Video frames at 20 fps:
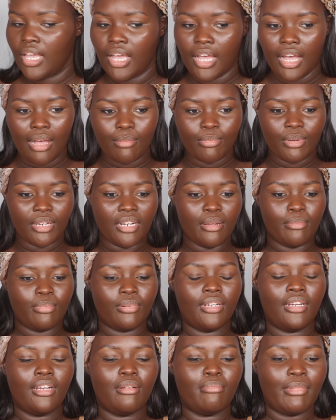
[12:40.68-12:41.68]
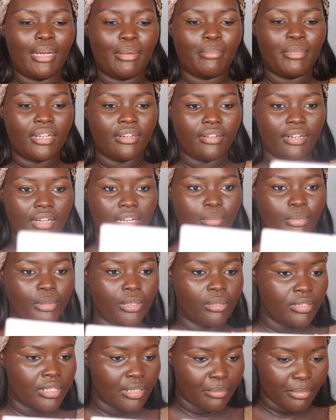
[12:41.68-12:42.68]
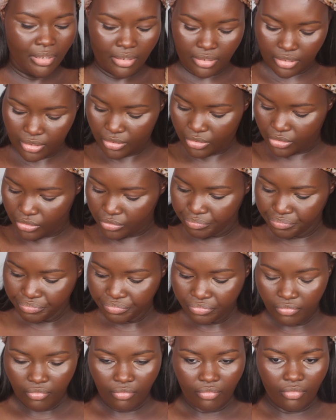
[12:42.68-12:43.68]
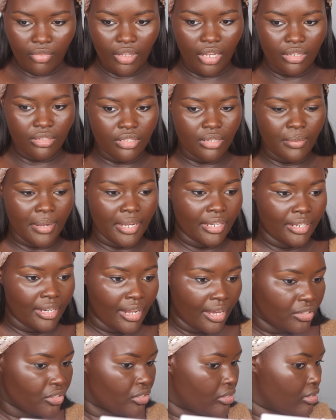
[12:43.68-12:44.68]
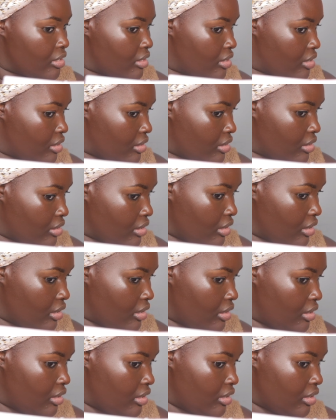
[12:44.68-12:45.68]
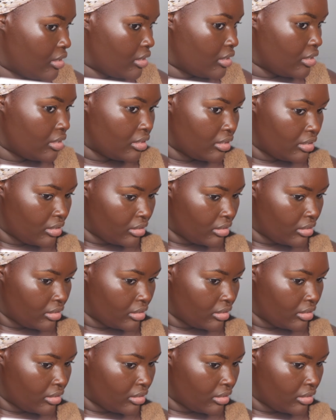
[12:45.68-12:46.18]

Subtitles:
I'm gonna bring up my mirror up close and personal so I can actually see